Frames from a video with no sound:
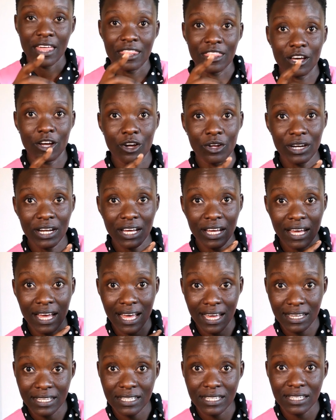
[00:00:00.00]
They're gonna
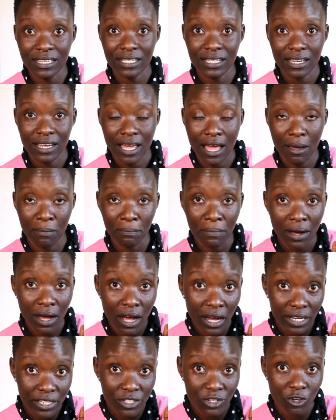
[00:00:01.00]
cut a
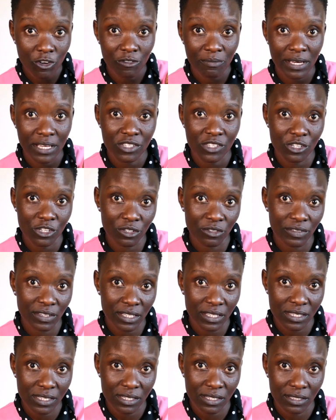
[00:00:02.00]
part of my
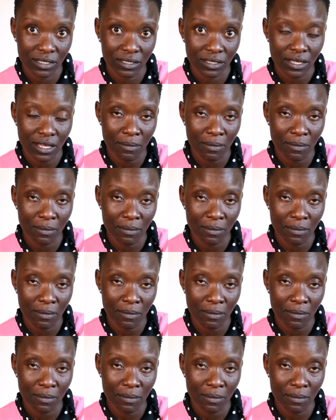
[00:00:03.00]
cervix.